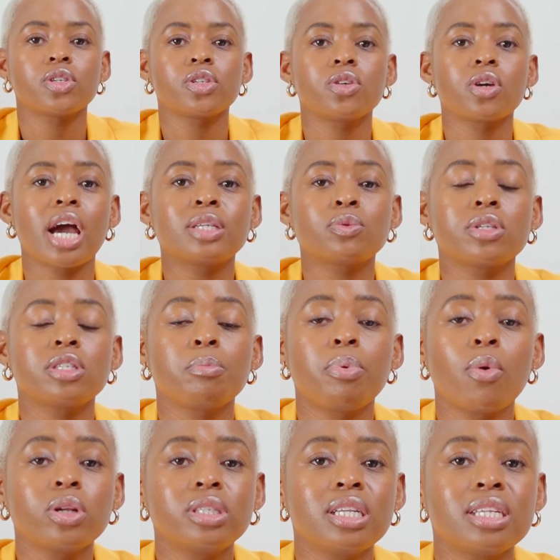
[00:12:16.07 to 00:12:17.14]
So guys, what's
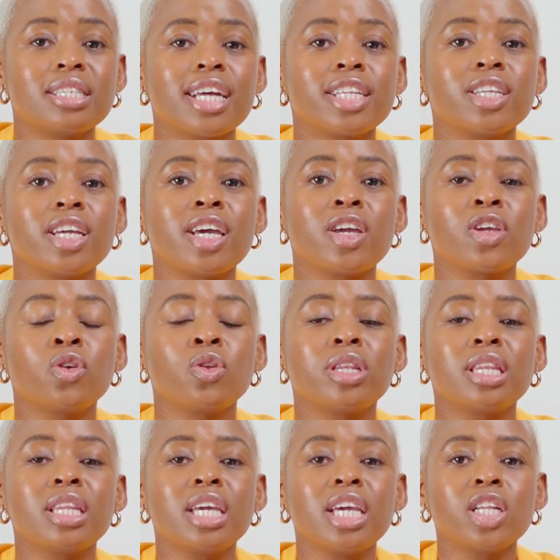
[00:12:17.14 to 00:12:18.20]
important is that you
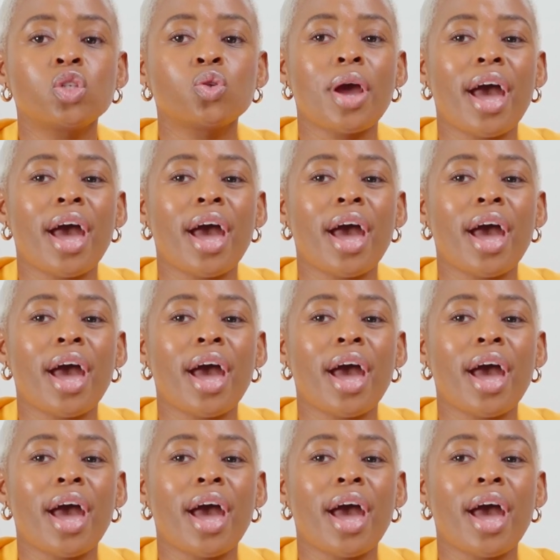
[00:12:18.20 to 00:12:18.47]
need to